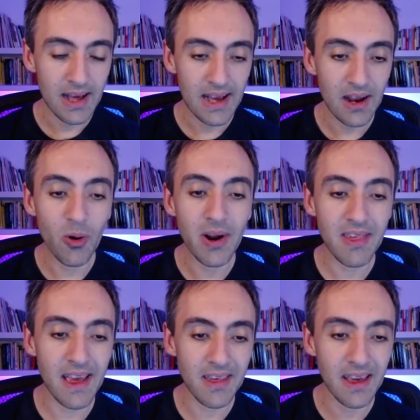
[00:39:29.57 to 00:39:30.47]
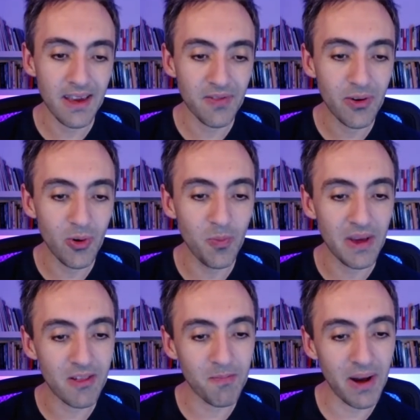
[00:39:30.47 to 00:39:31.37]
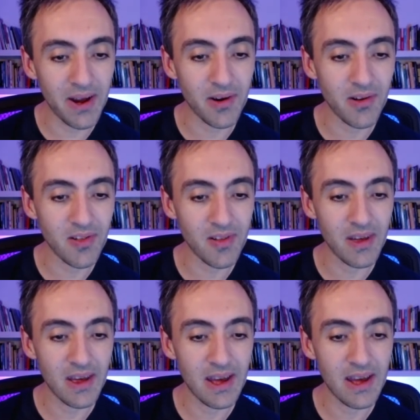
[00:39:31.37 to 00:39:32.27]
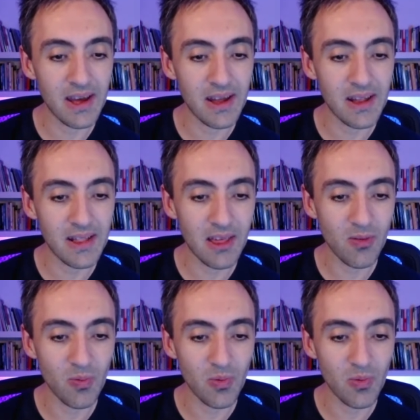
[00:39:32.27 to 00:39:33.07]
Lorna is asking, if the group inspires this,